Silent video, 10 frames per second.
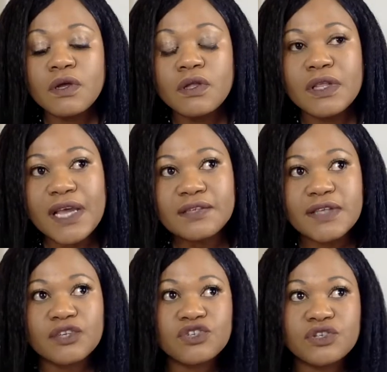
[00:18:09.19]
the next
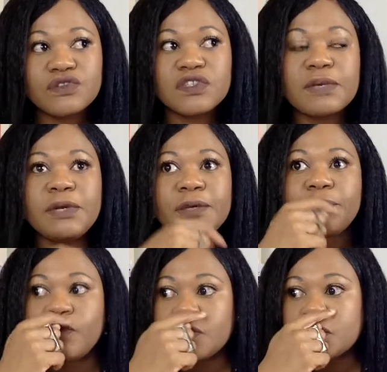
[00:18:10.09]
section, similar
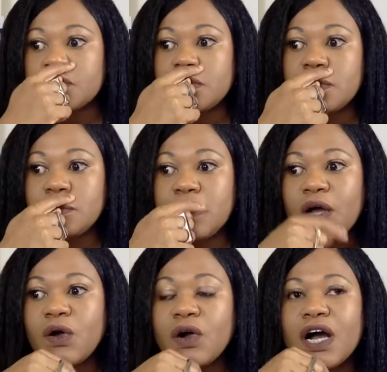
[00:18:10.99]
books.
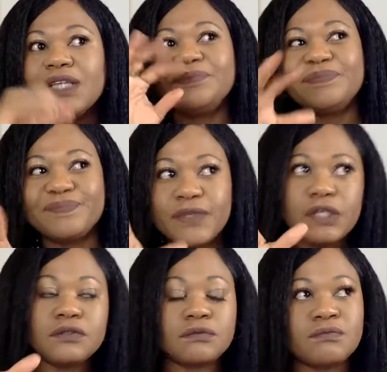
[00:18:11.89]
Now,
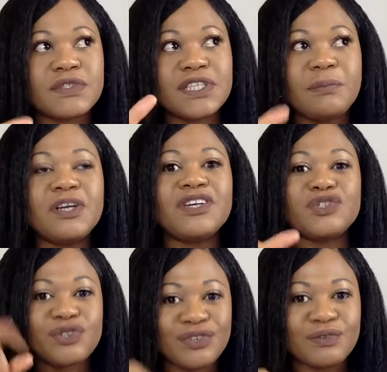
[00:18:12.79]
similar
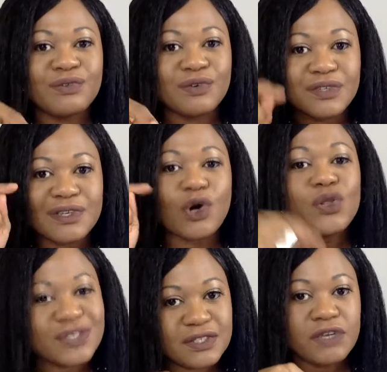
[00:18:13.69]
to
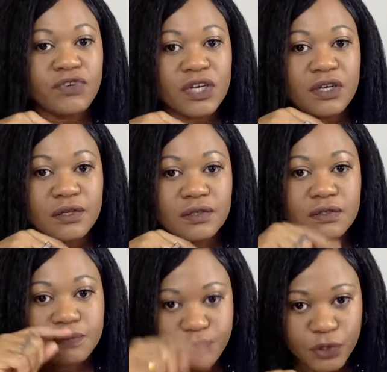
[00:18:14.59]
other Stephen King
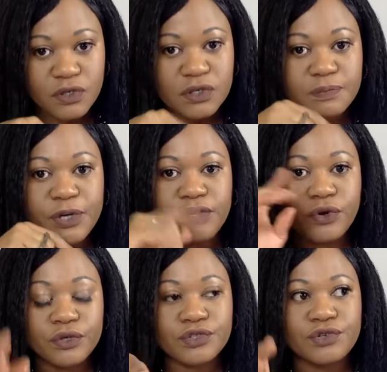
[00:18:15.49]
books, but
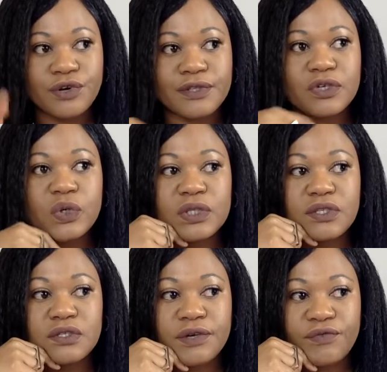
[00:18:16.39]
not to other
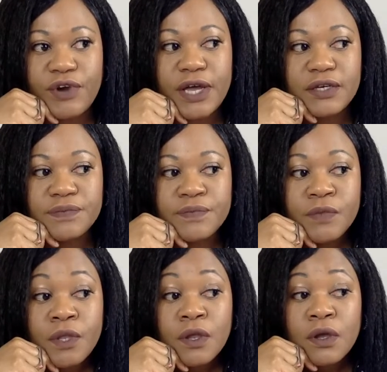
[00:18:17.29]
authors I've read.
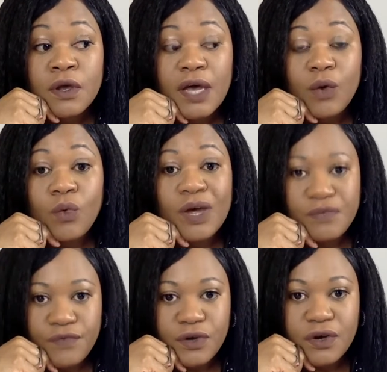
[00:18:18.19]

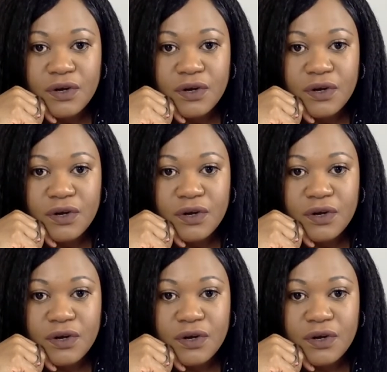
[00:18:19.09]
However,